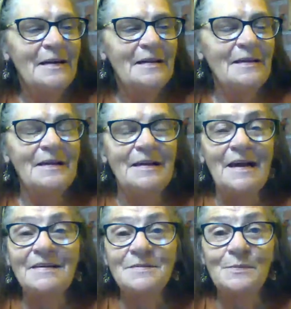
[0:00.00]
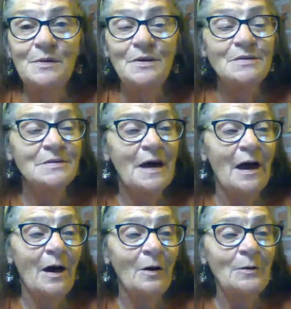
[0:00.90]
The next book's
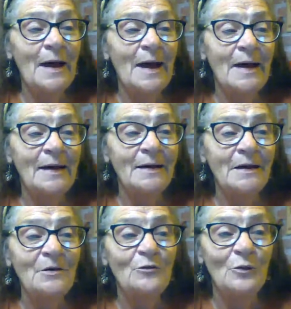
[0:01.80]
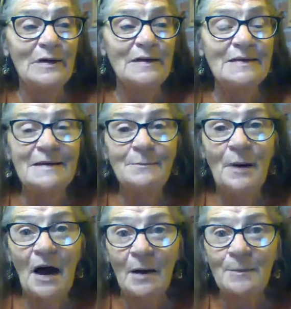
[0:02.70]
called Anne of Windy
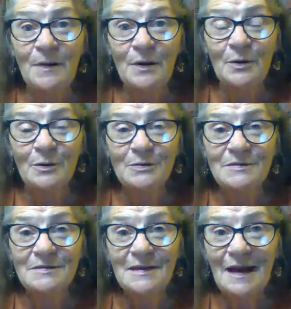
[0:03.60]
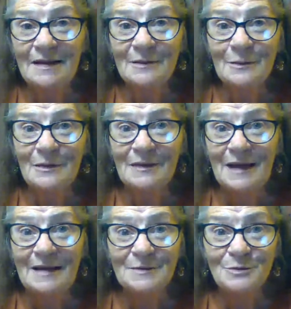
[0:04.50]
Poplars. I didn't
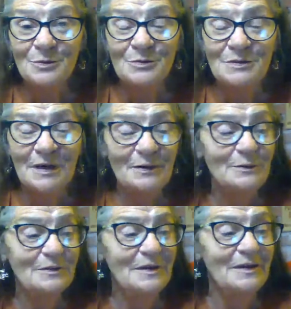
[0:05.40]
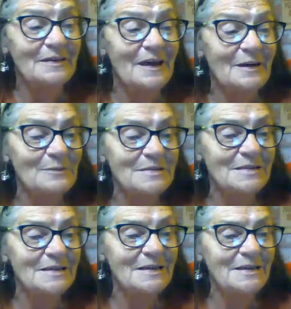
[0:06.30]
realize we were so, that was
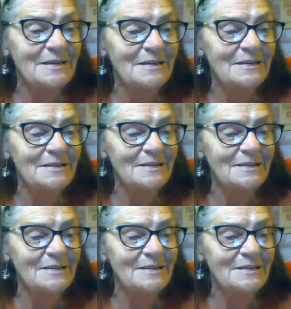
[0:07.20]
the end.